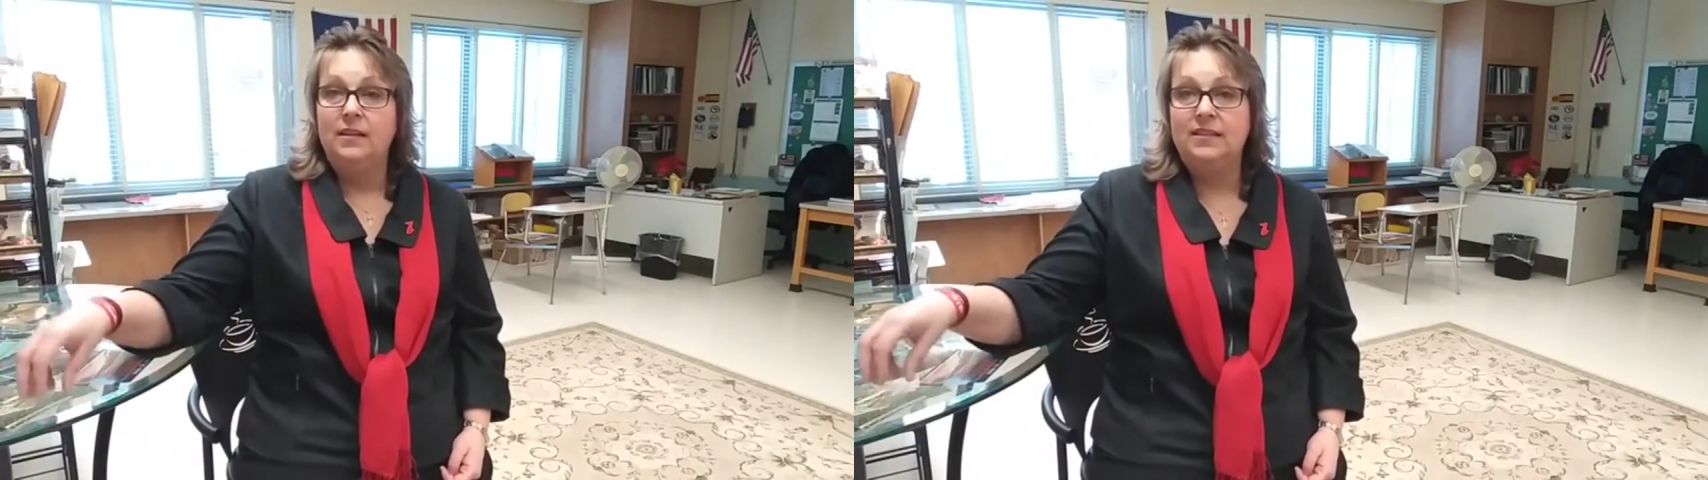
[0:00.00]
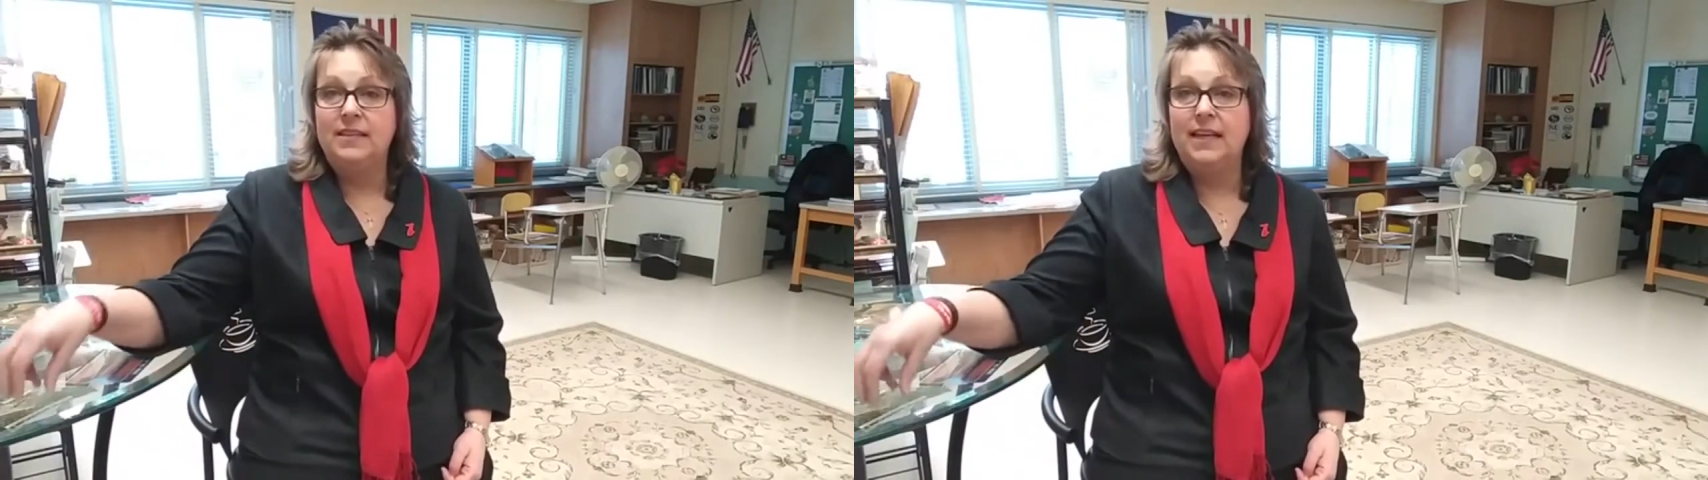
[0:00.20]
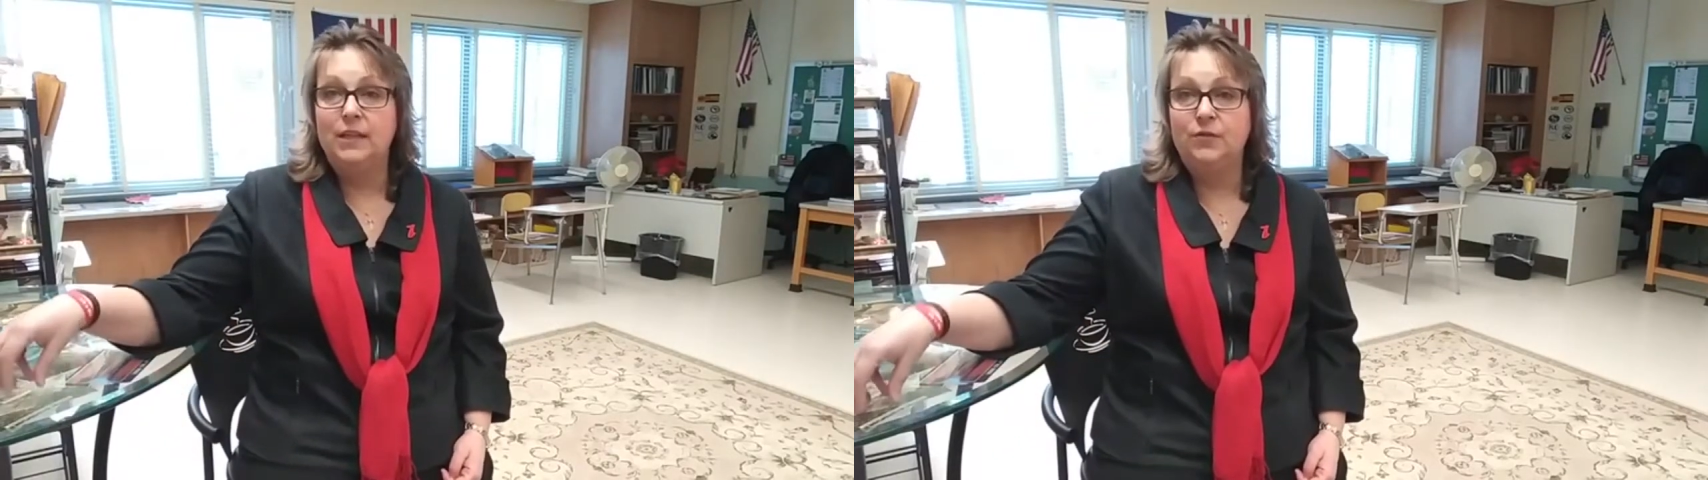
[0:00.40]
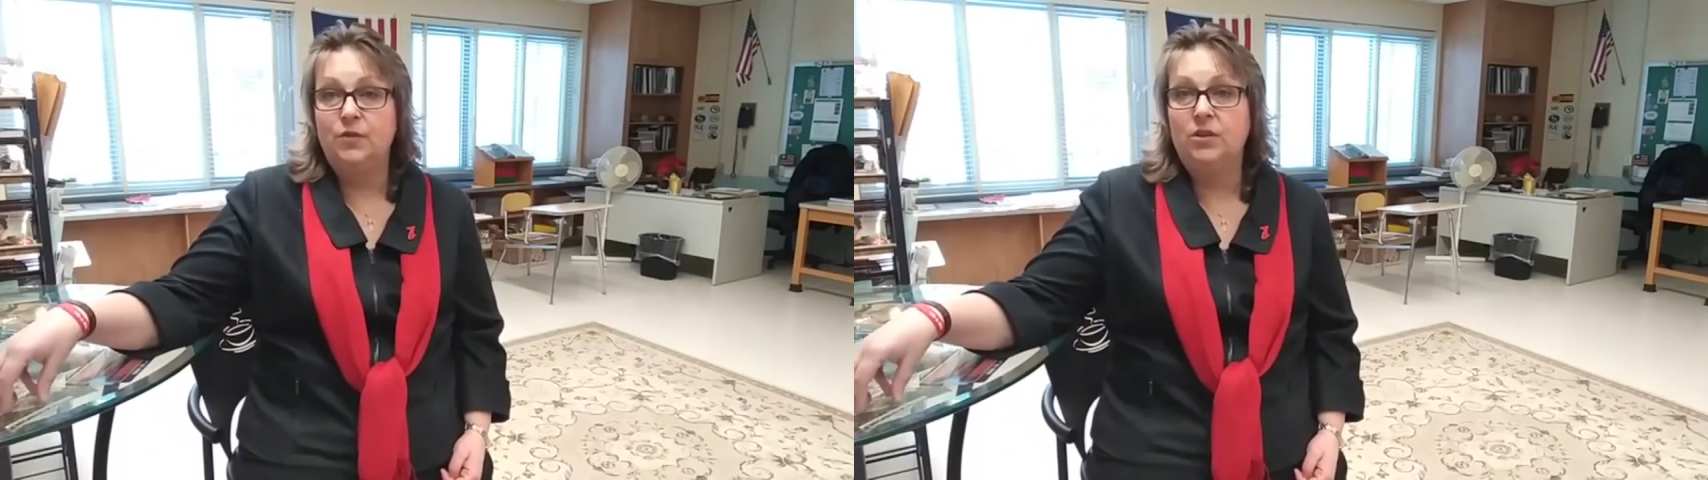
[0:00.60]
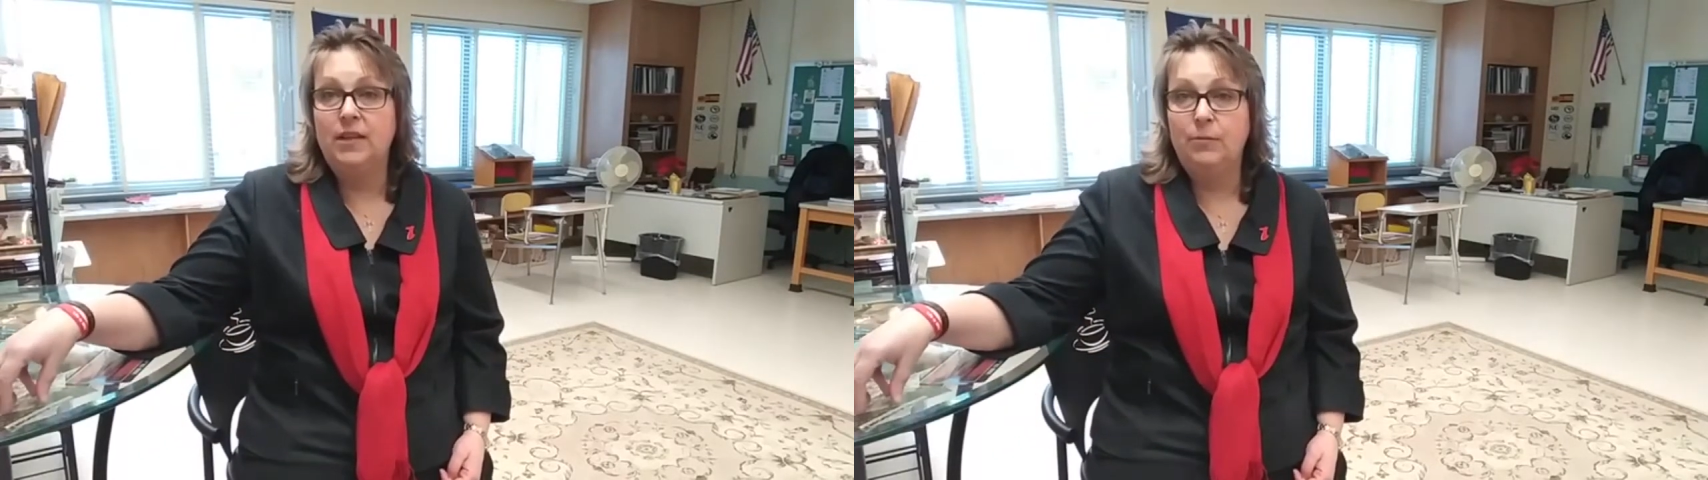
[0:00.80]
settings for
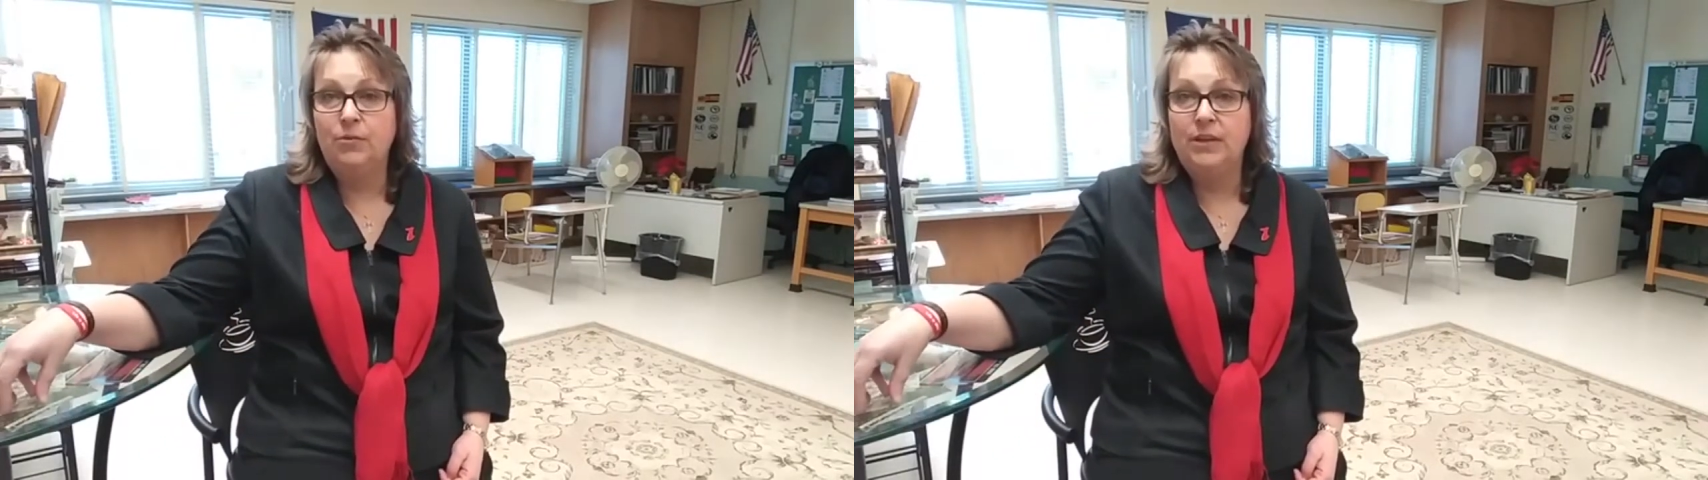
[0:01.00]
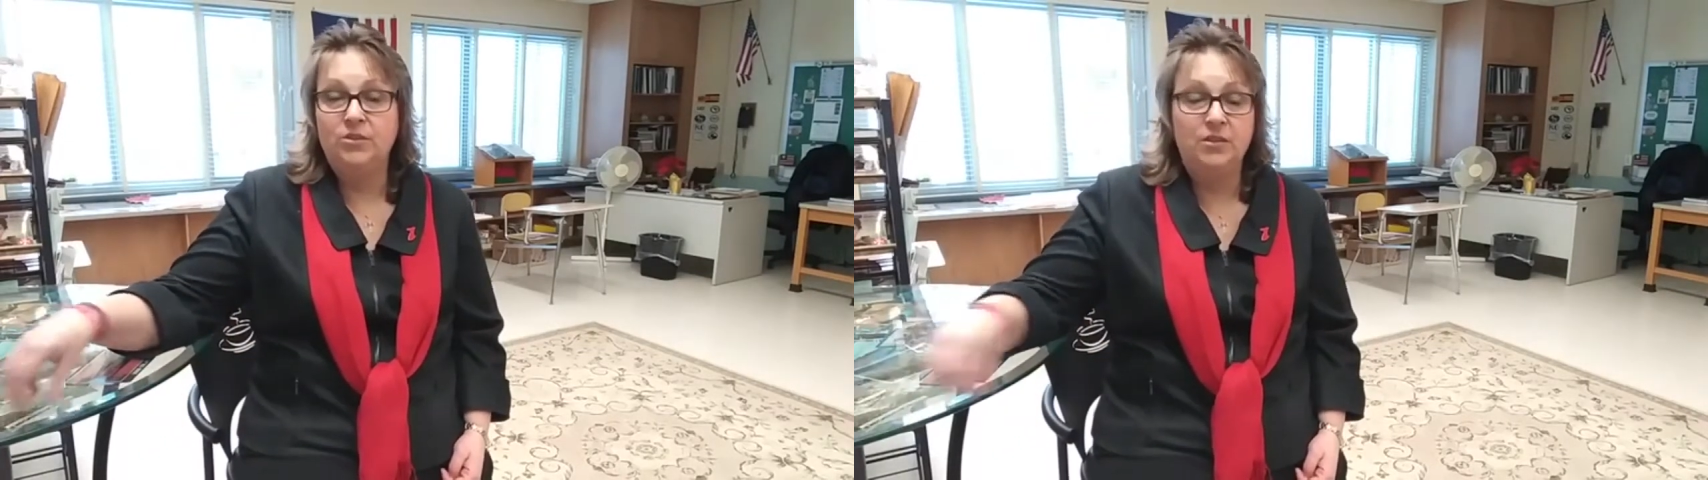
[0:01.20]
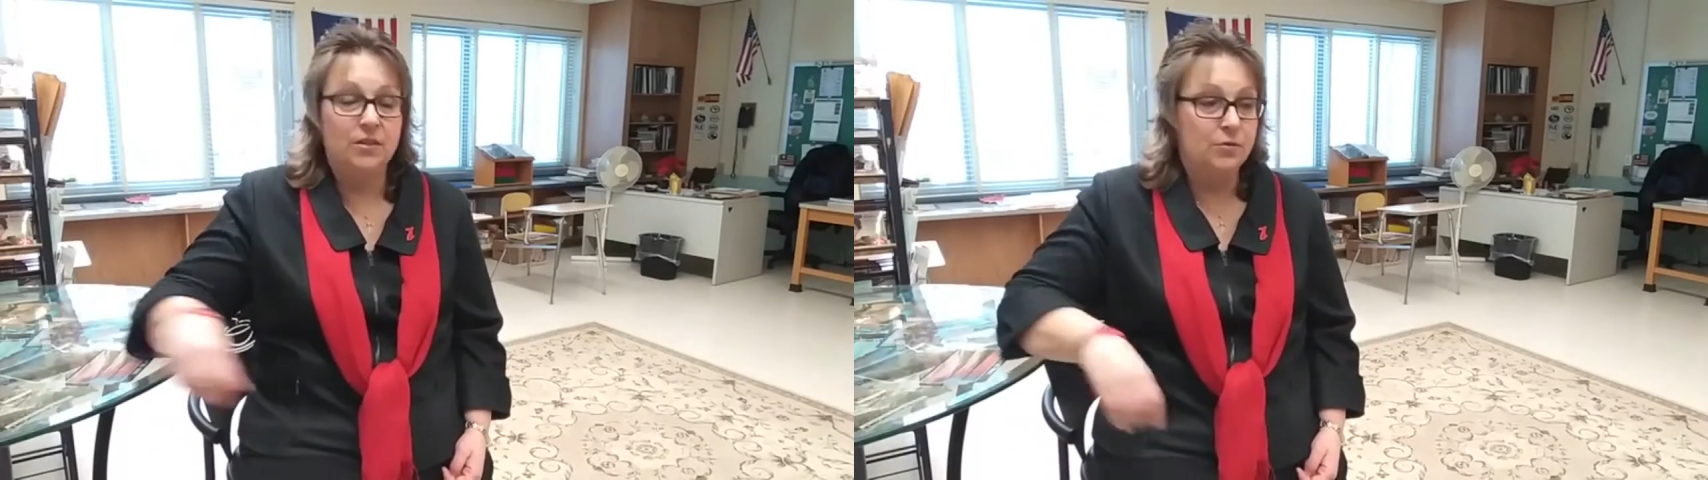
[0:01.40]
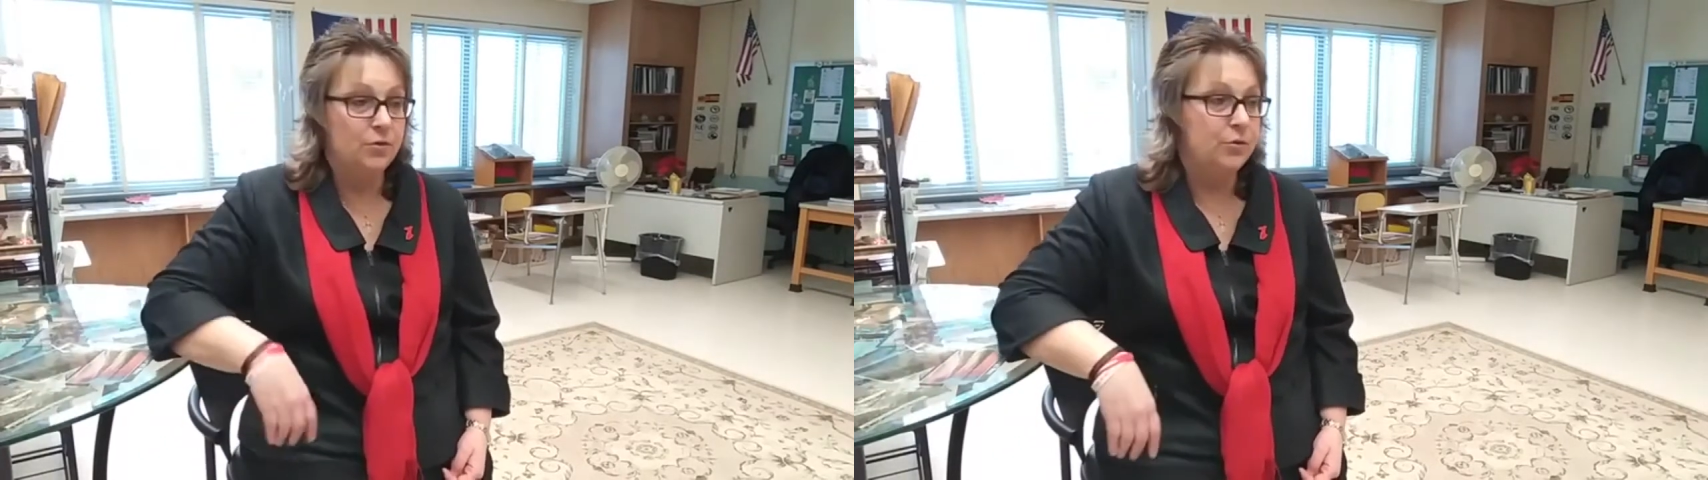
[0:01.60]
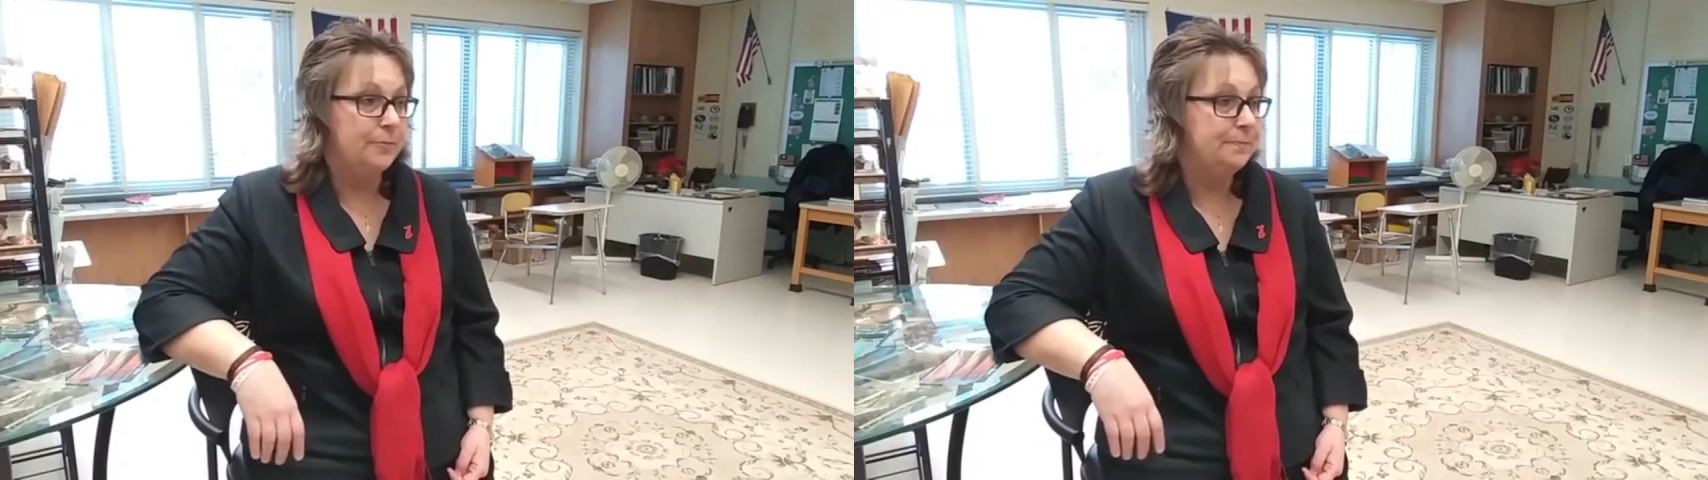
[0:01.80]
collaboration in the
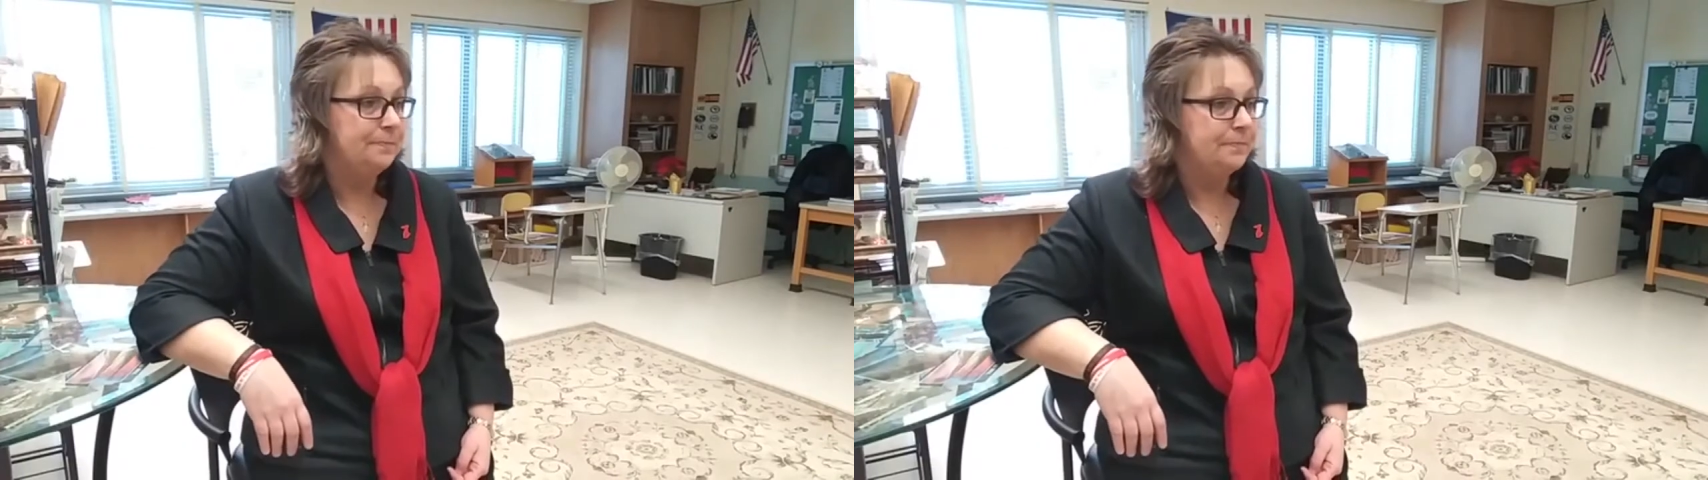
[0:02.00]
room,